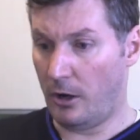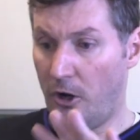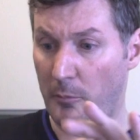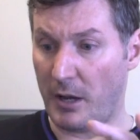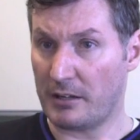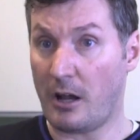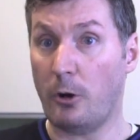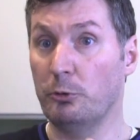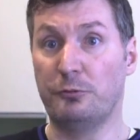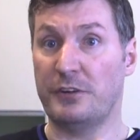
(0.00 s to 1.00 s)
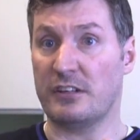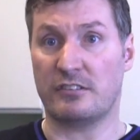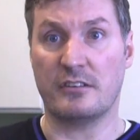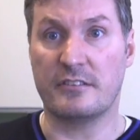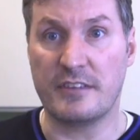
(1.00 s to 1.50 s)
oh my
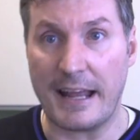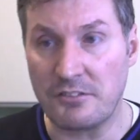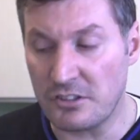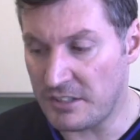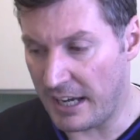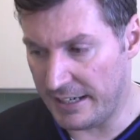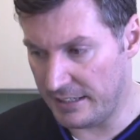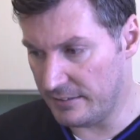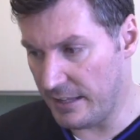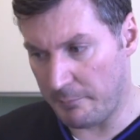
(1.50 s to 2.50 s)
goldfish is agitated,